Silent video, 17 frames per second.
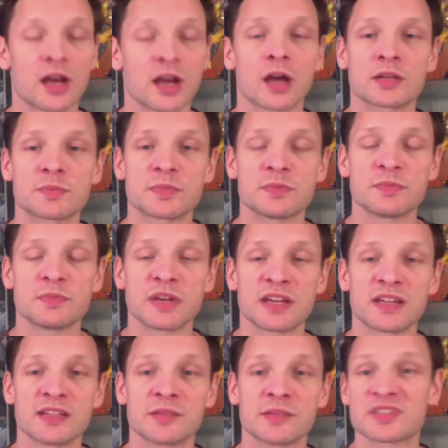It's been
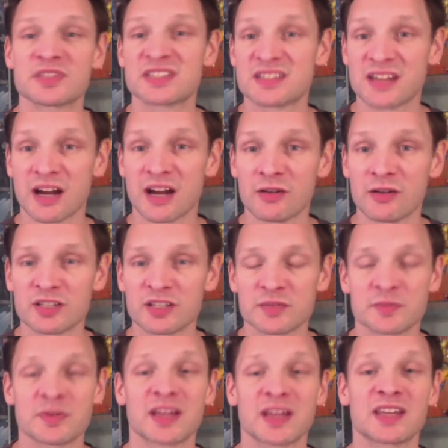making them sterile. It's
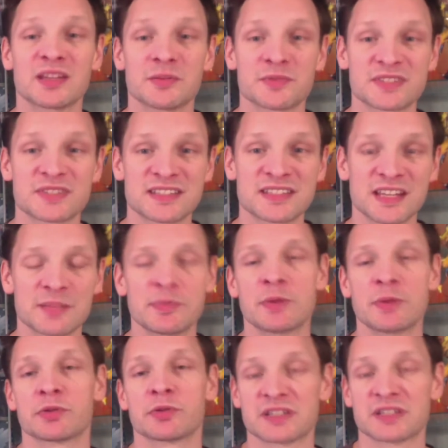been making them sick.
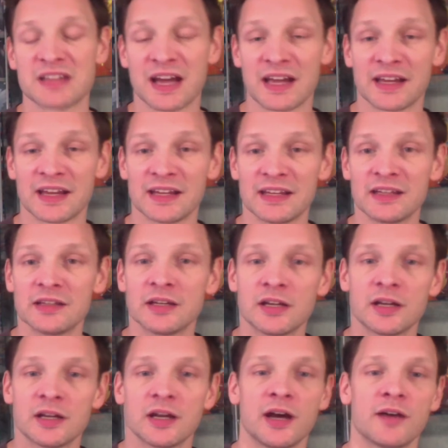People are dying
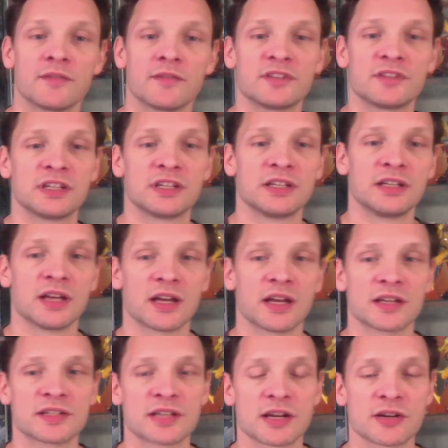of the
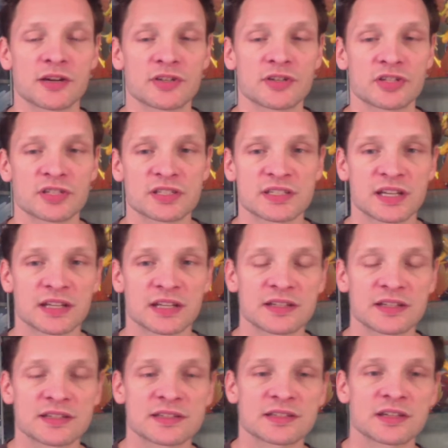Terrigen
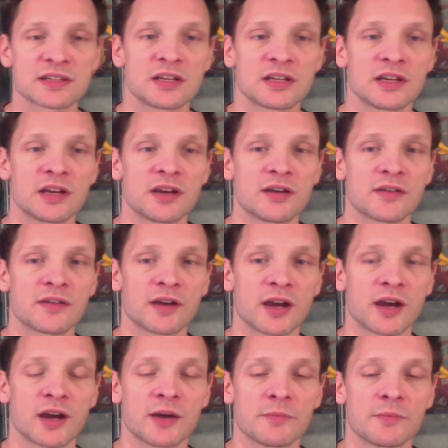sickness.
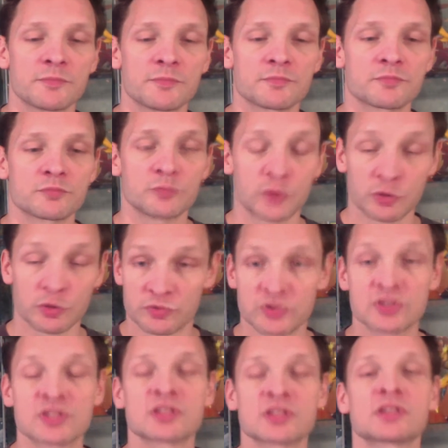
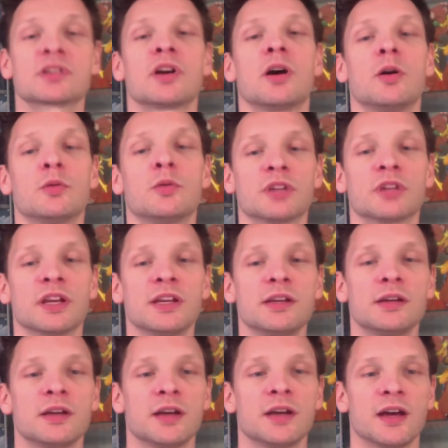Mutants
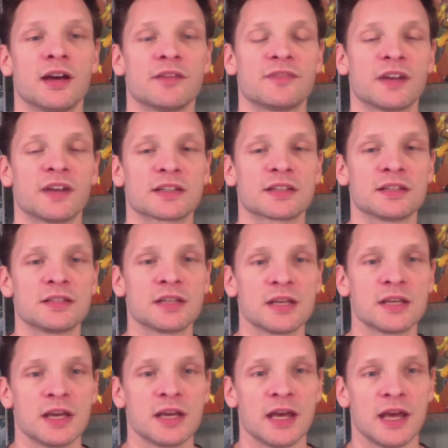only affected,
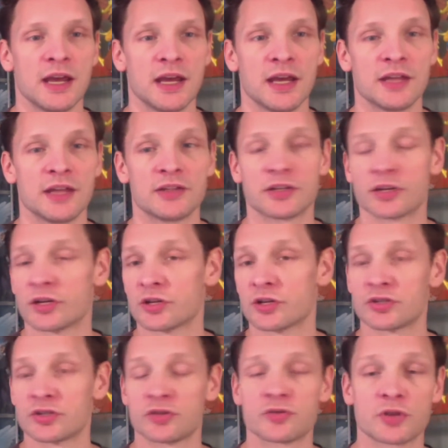and their
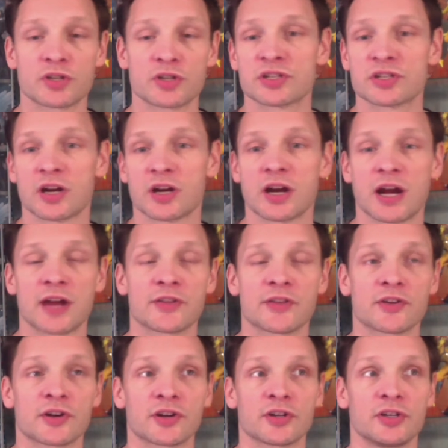two choices are
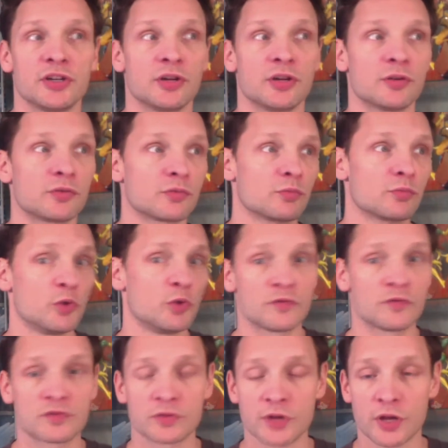either
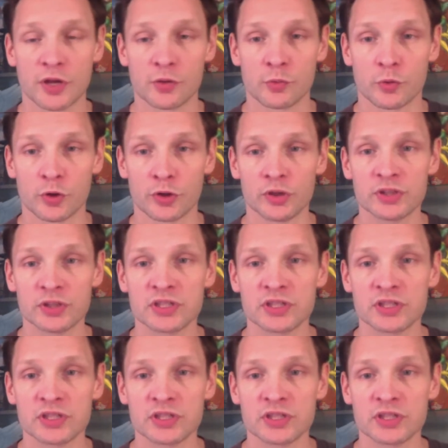move to another world.